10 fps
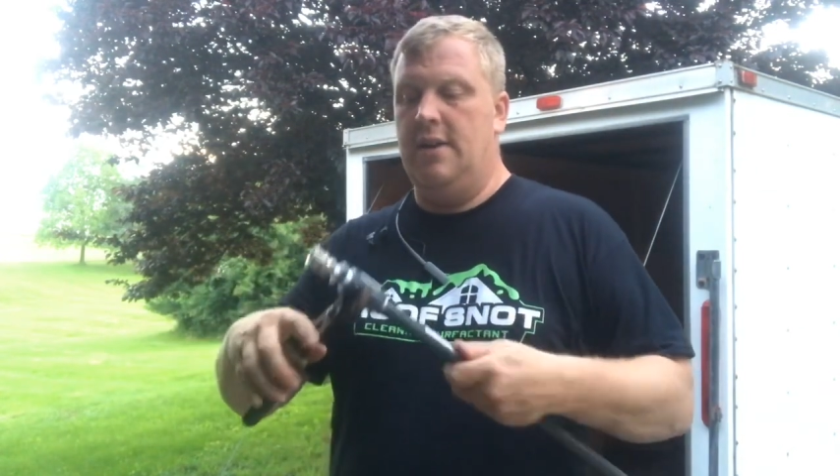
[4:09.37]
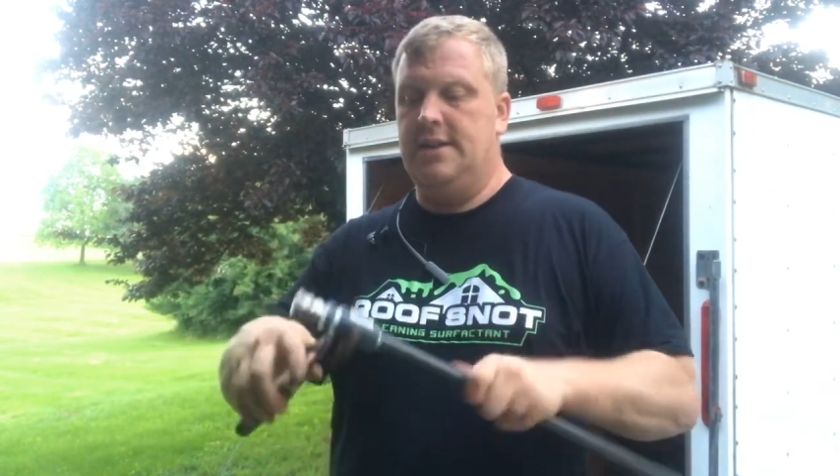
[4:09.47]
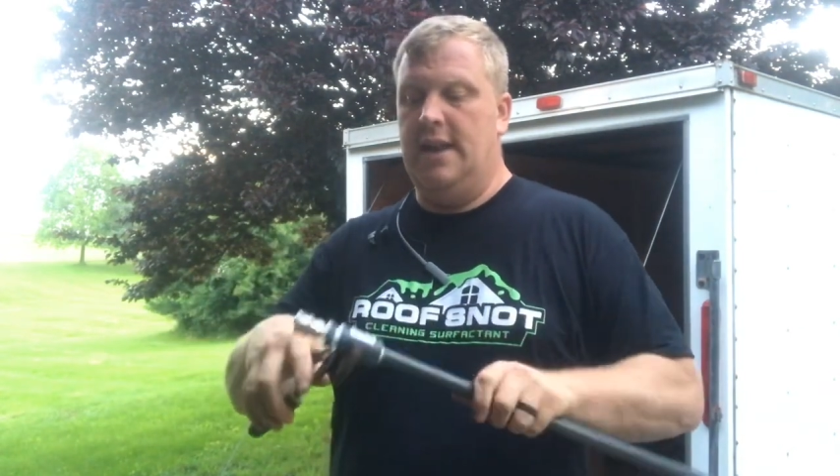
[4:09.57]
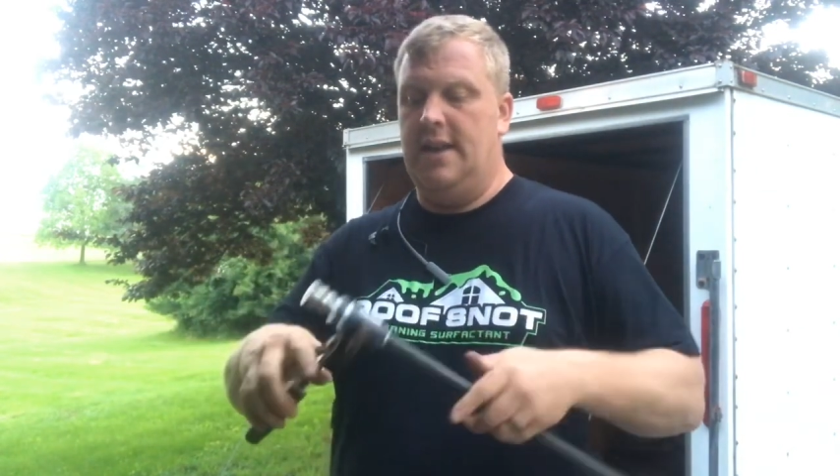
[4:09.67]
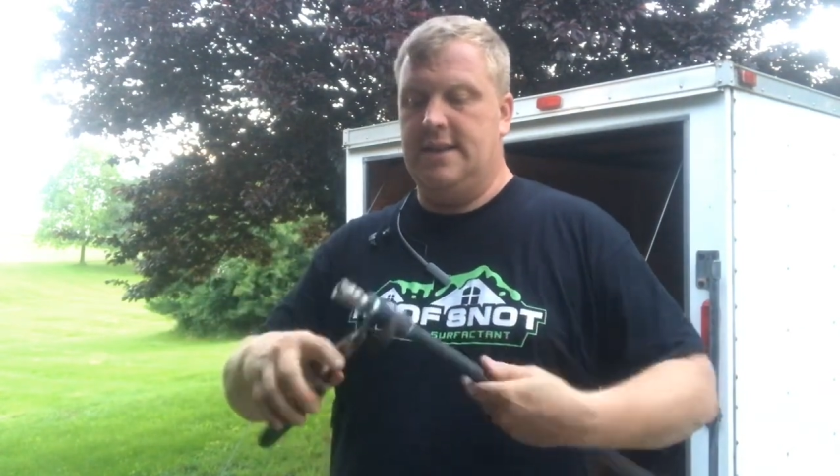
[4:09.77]

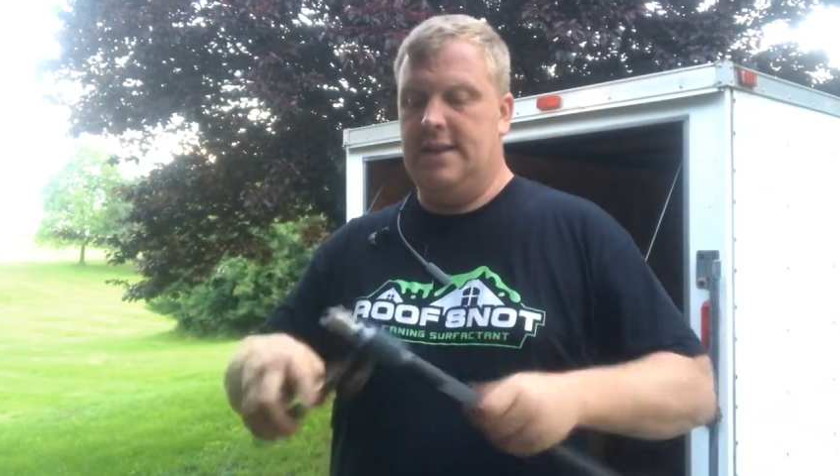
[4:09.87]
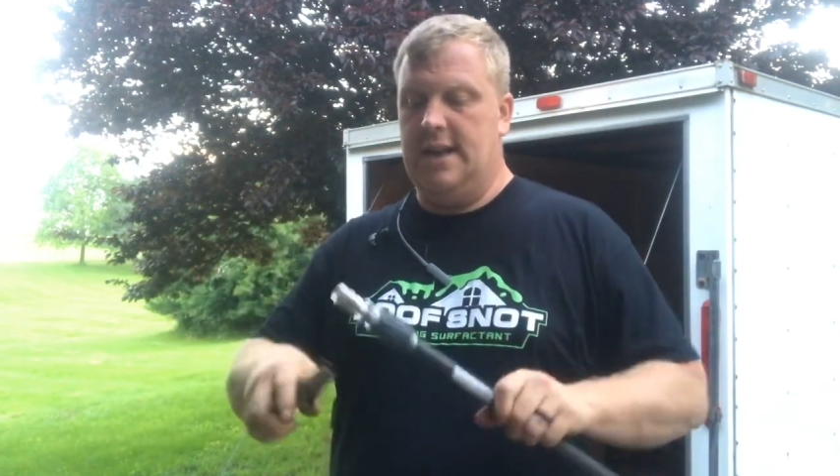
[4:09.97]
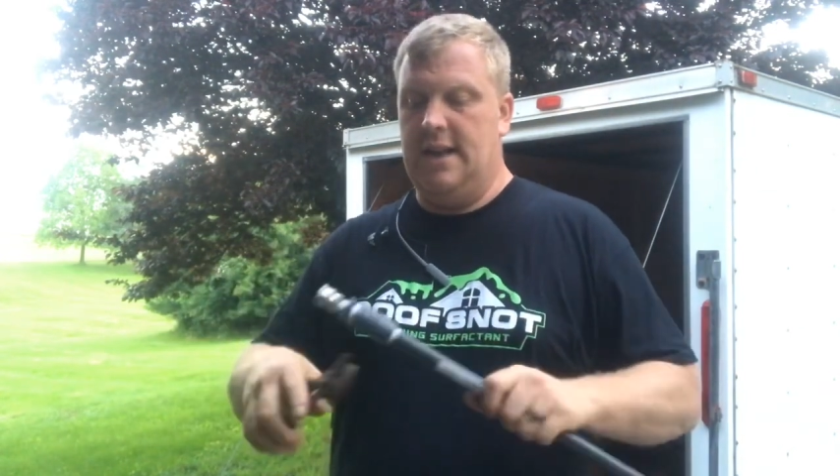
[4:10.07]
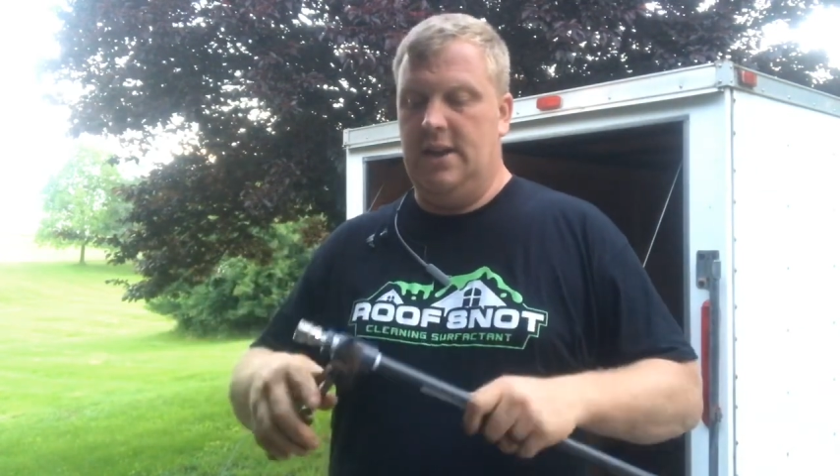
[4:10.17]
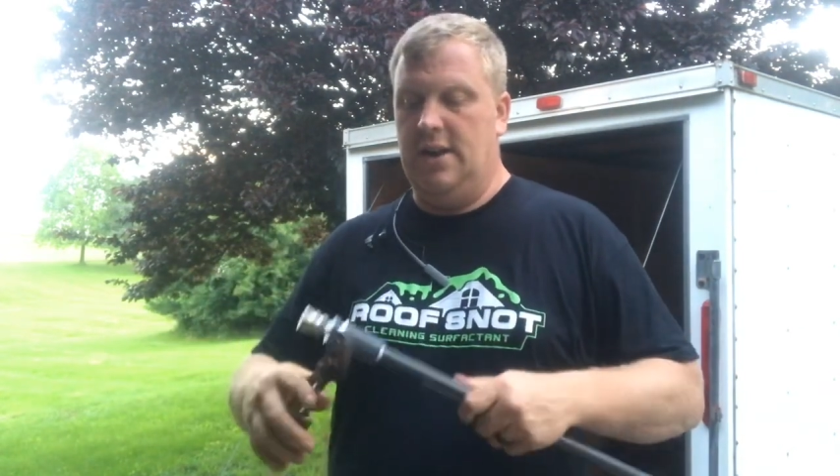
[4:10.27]
Here's the other
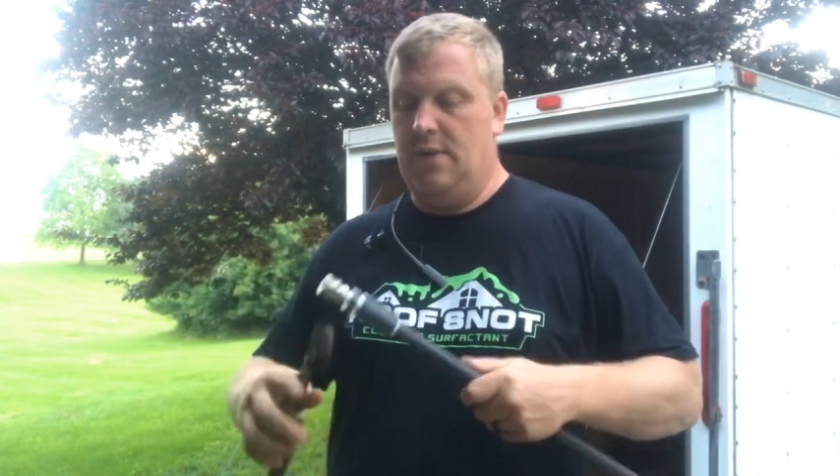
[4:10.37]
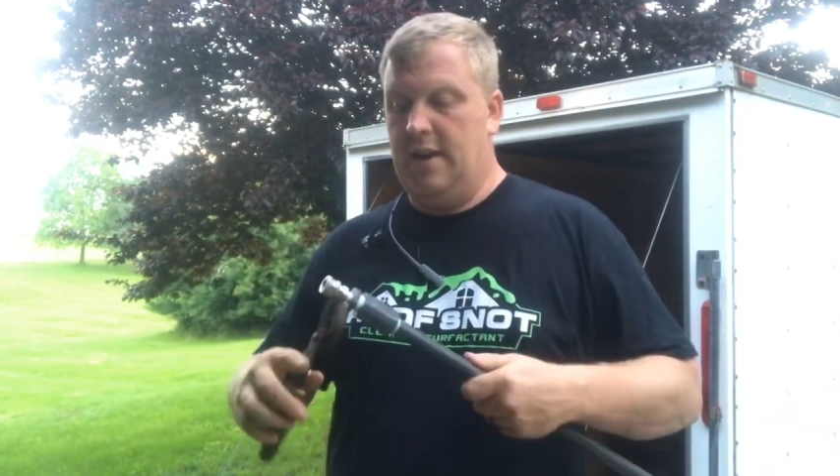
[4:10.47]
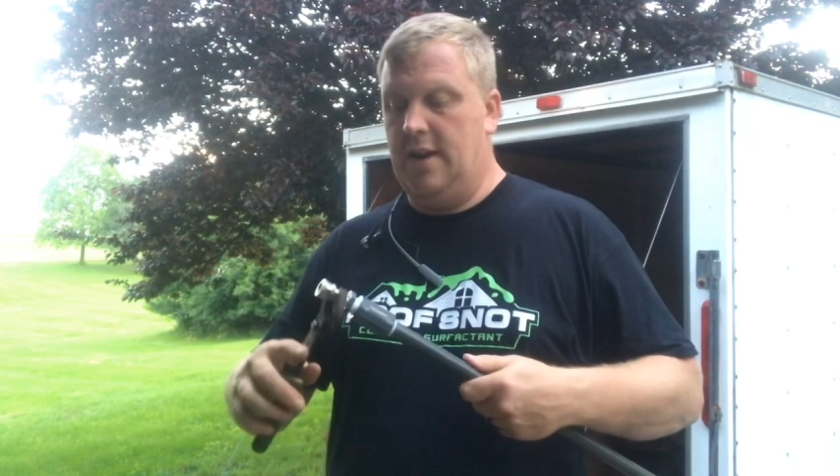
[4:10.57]
side. You know,